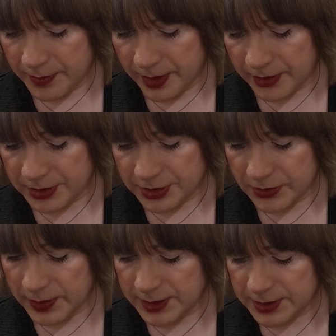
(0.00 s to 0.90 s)
I know he's just
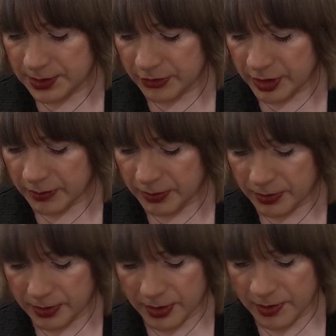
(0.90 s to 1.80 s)
doing this story out,
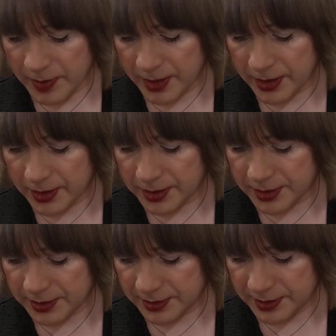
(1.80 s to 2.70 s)
but oh my god,
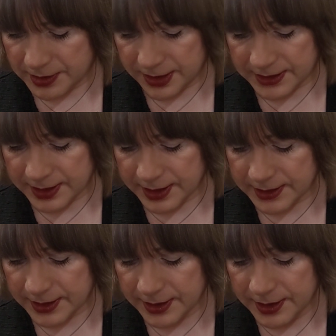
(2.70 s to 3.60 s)
it's exciting.